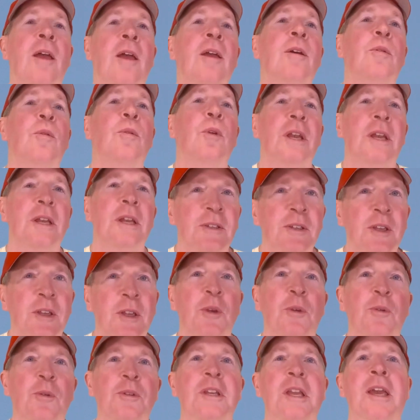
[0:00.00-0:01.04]
We
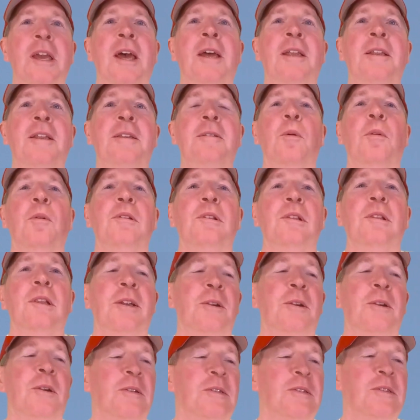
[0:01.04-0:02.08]
continue to get
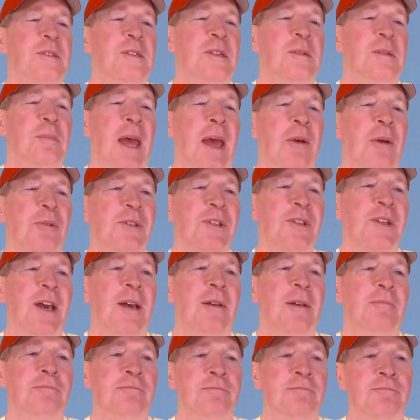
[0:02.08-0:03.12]
letters about
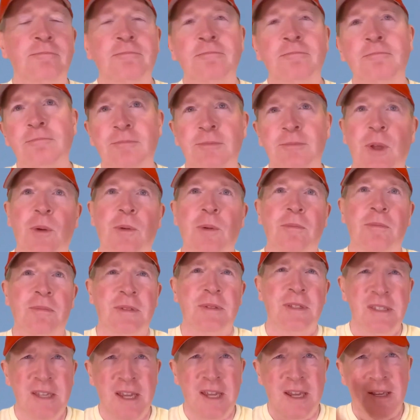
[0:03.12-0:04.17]
the
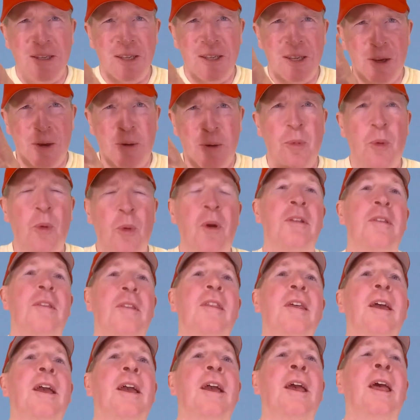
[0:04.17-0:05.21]
second airport
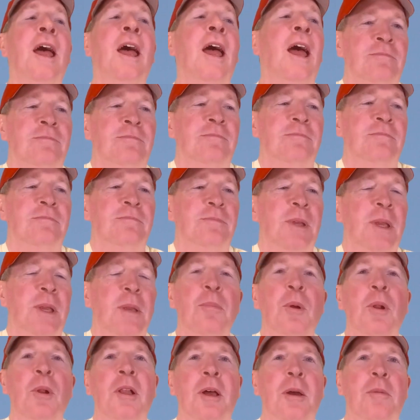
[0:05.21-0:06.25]
thing.
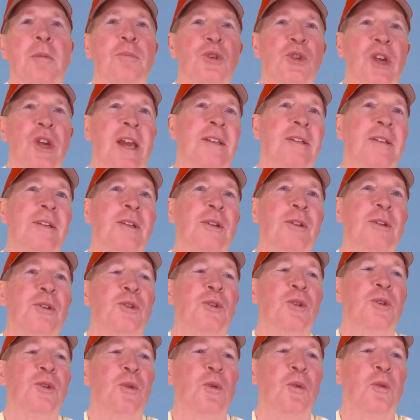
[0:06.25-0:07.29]
People objected
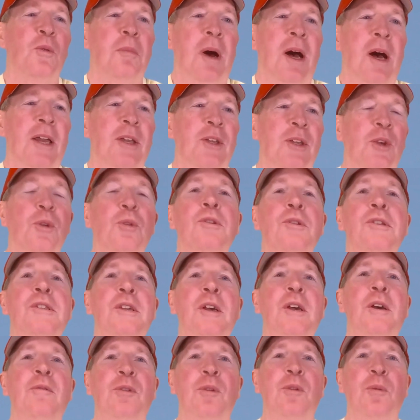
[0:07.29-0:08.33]
to my use
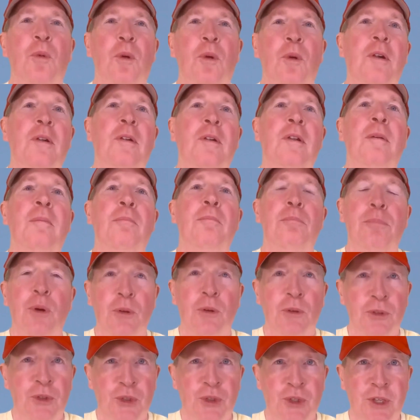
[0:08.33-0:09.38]
of the word
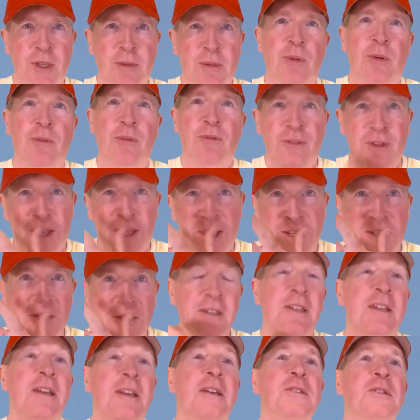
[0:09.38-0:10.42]
bullshit, profanity,
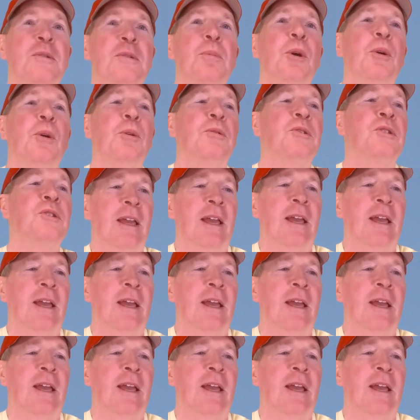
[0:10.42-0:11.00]
I suppose.